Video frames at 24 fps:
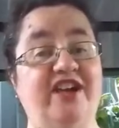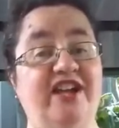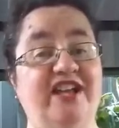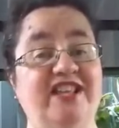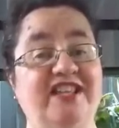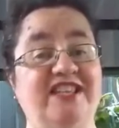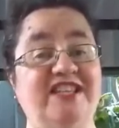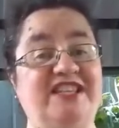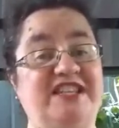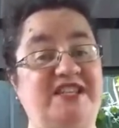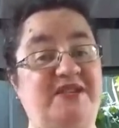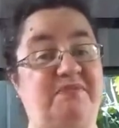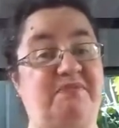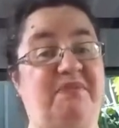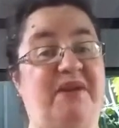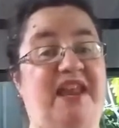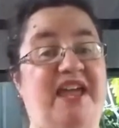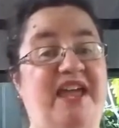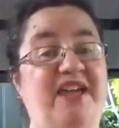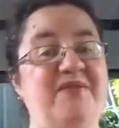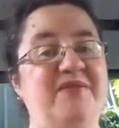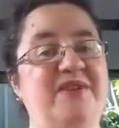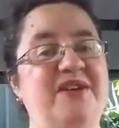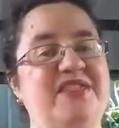friends,
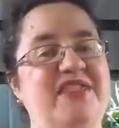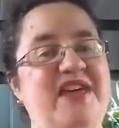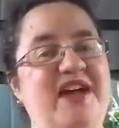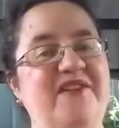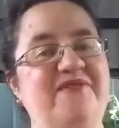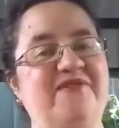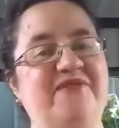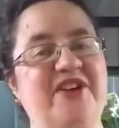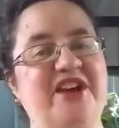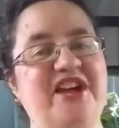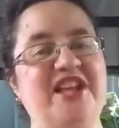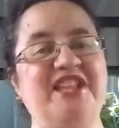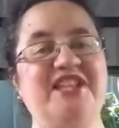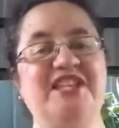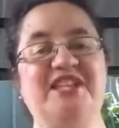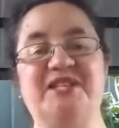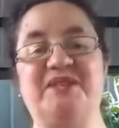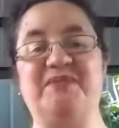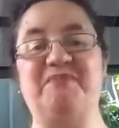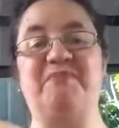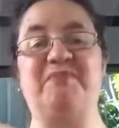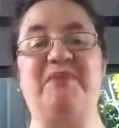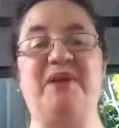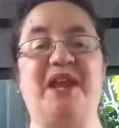play with our
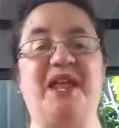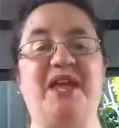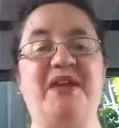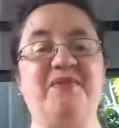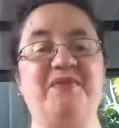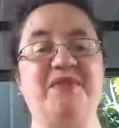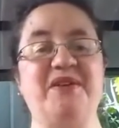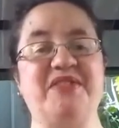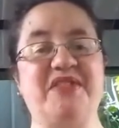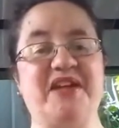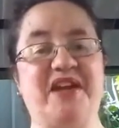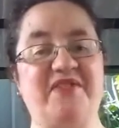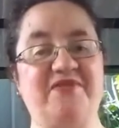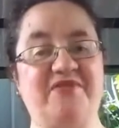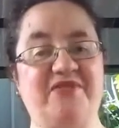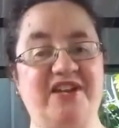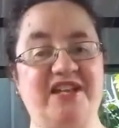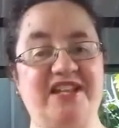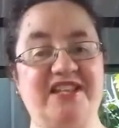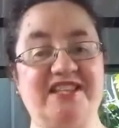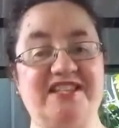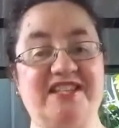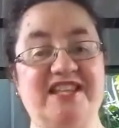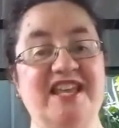friends, play with our
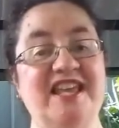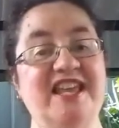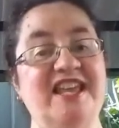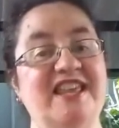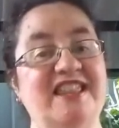friends.